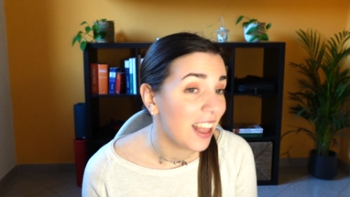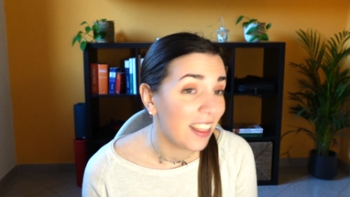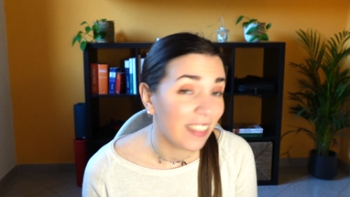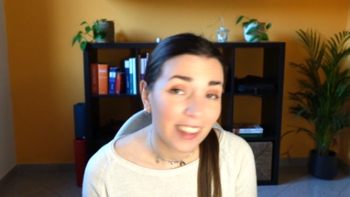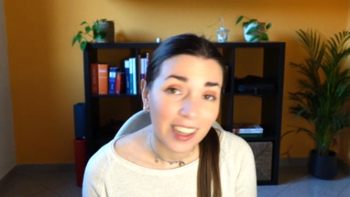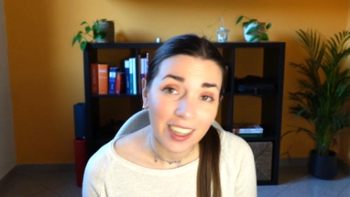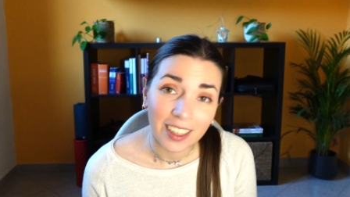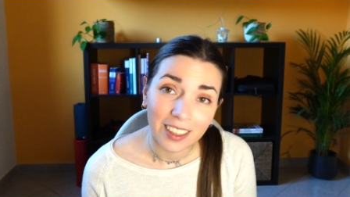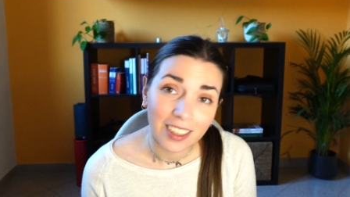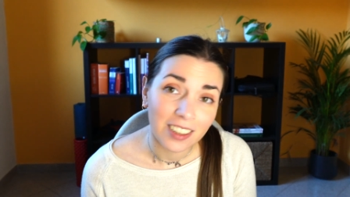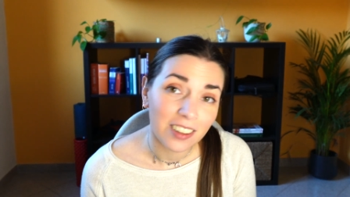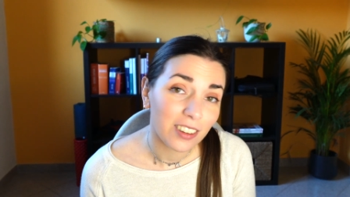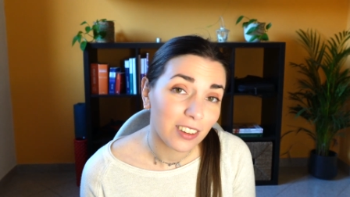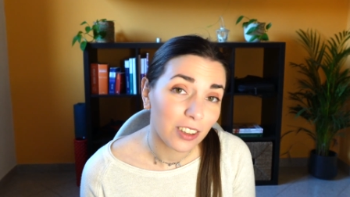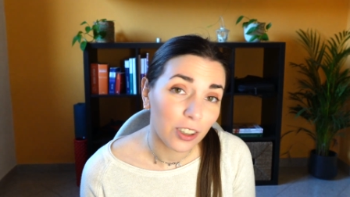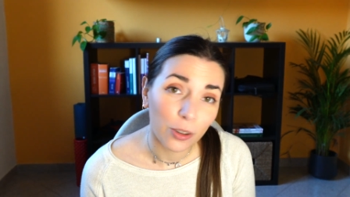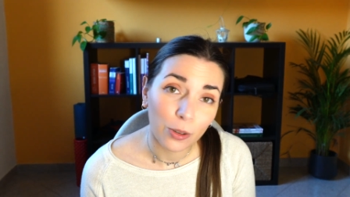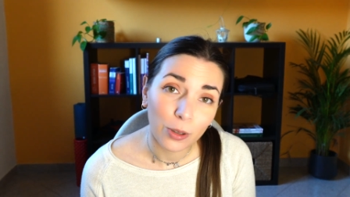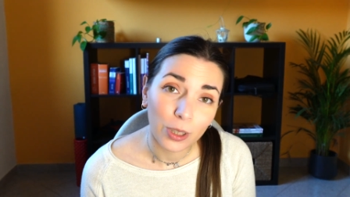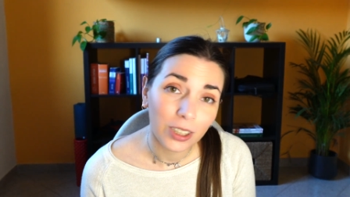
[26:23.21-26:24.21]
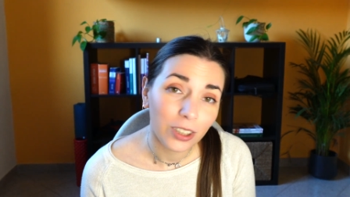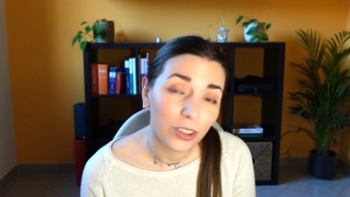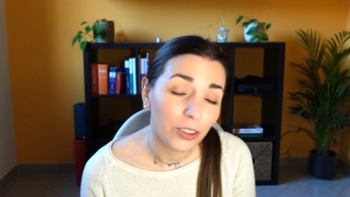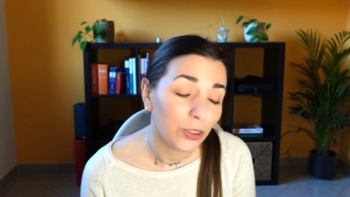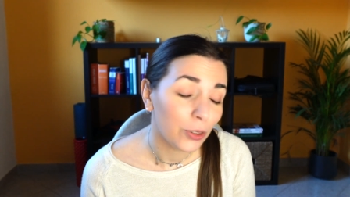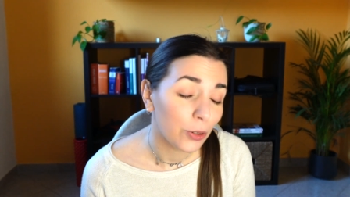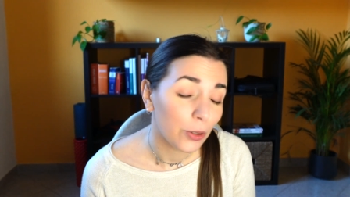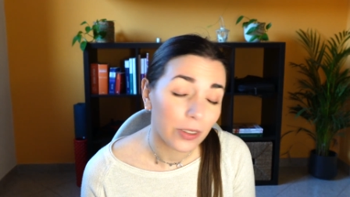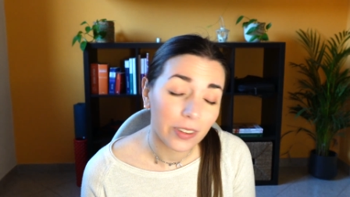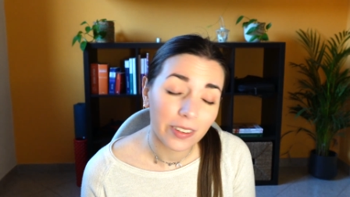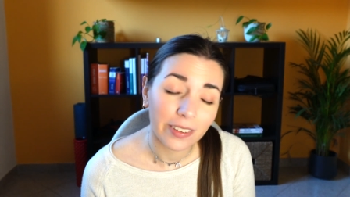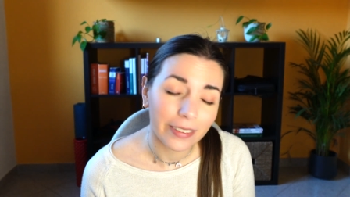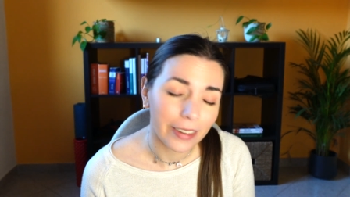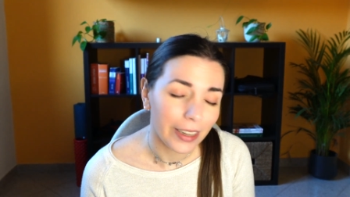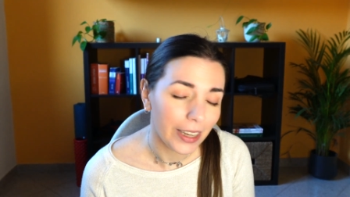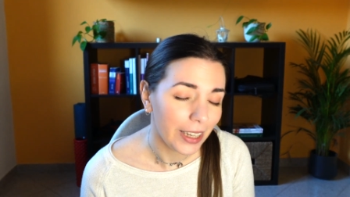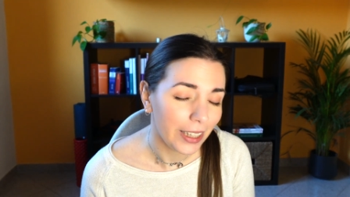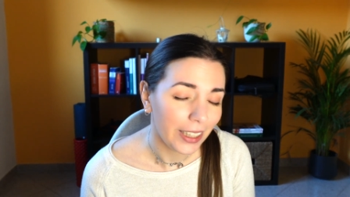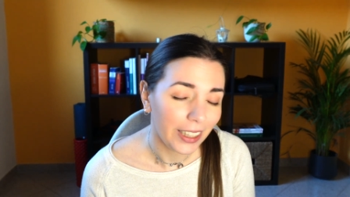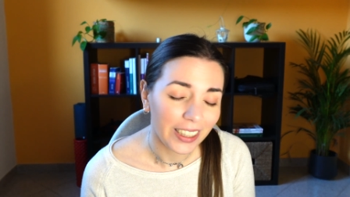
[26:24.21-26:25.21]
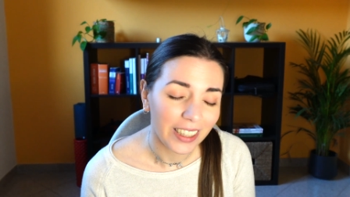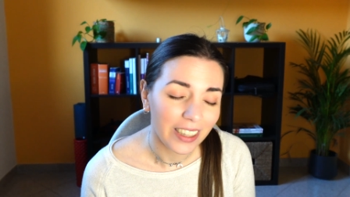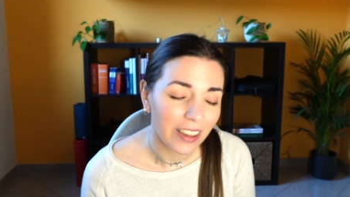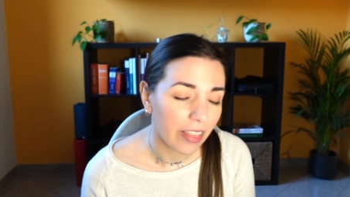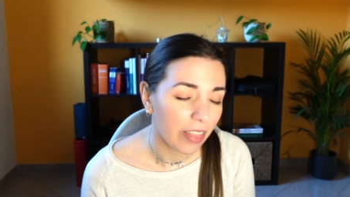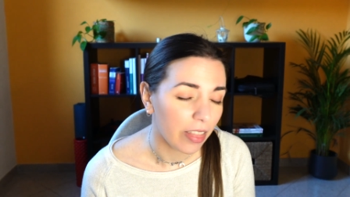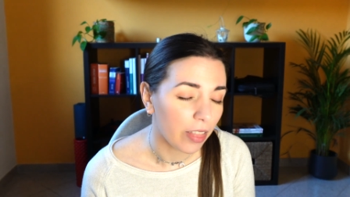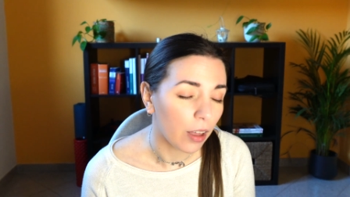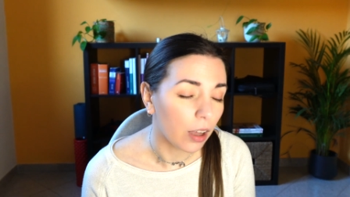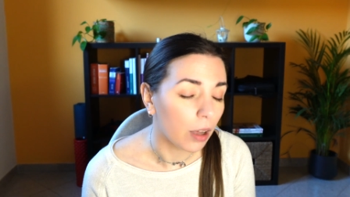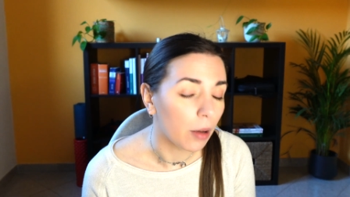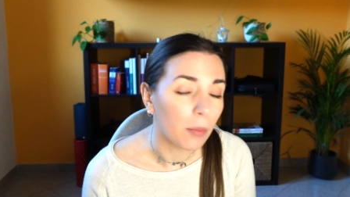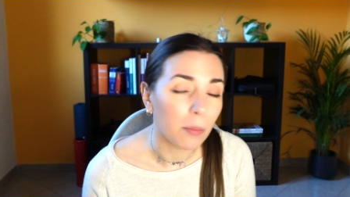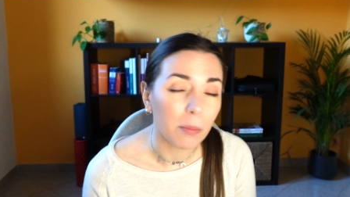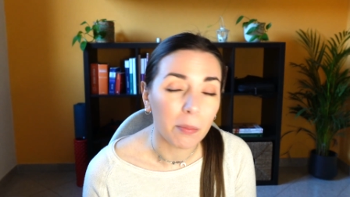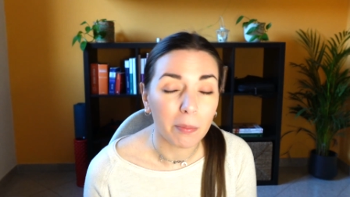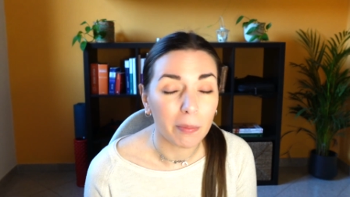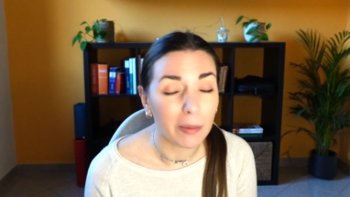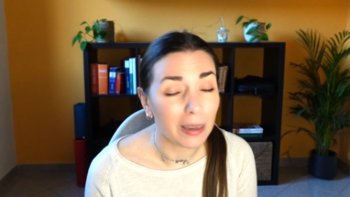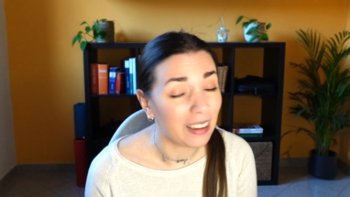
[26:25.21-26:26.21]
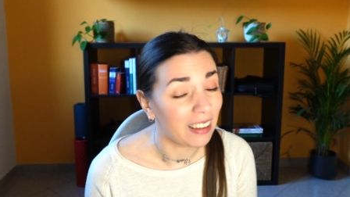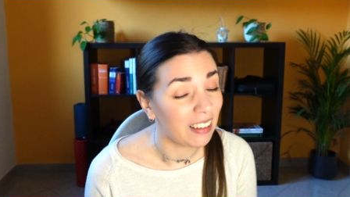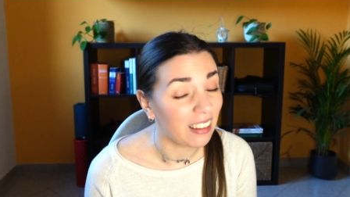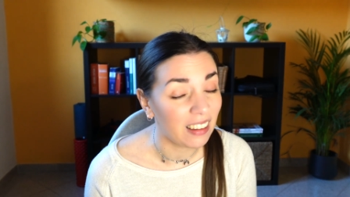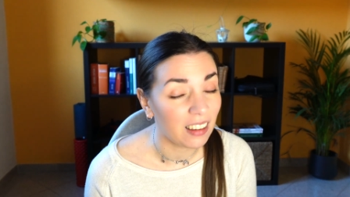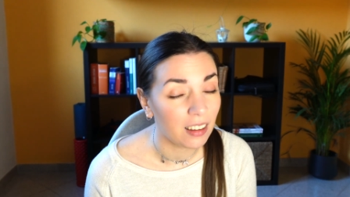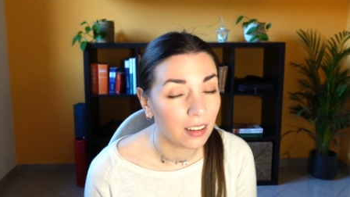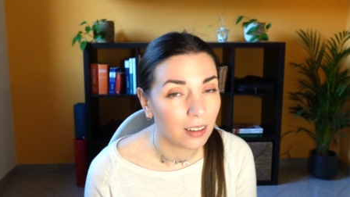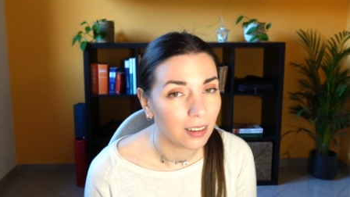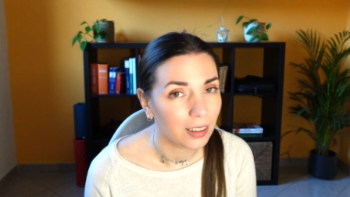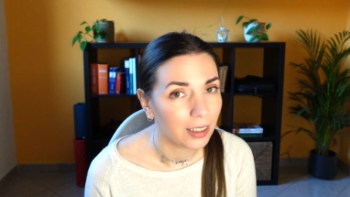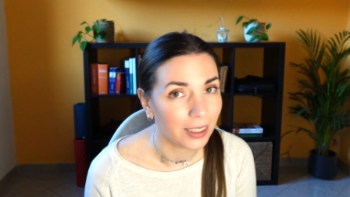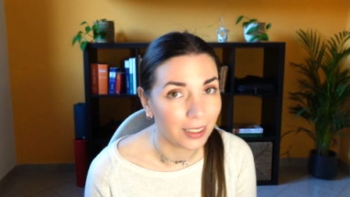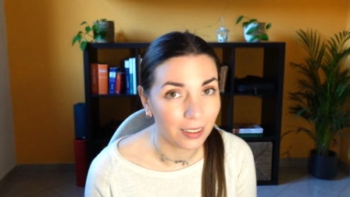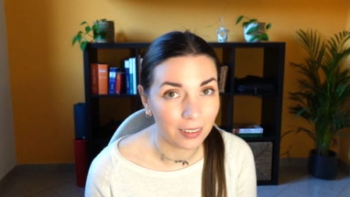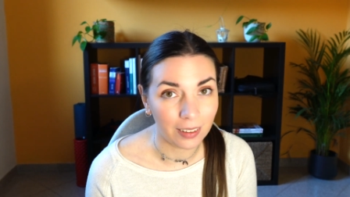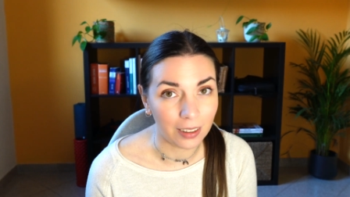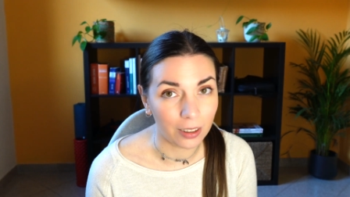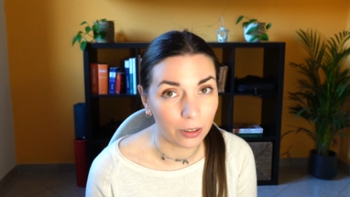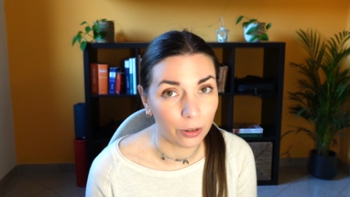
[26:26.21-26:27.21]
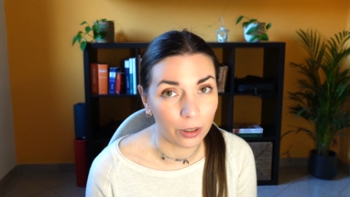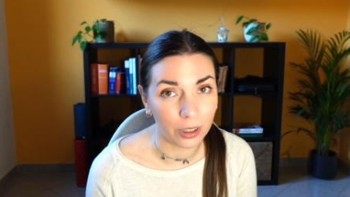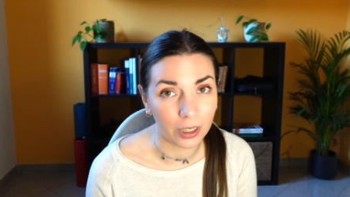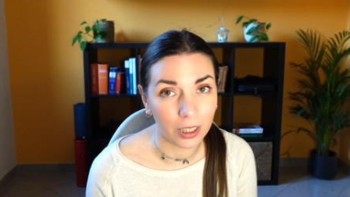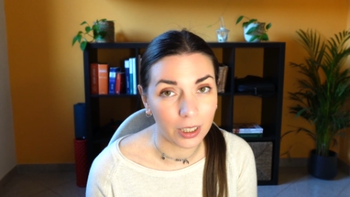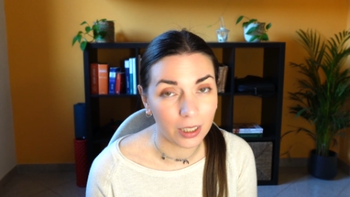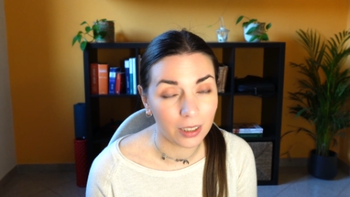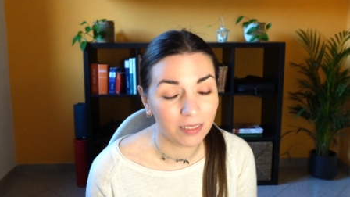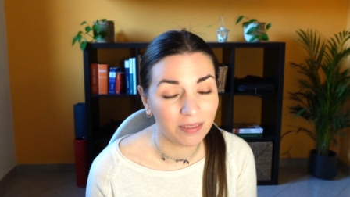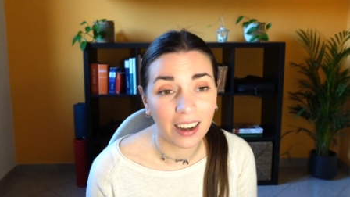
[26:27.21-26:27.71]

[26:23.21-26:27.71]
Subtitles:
that is going to stay in the meh category.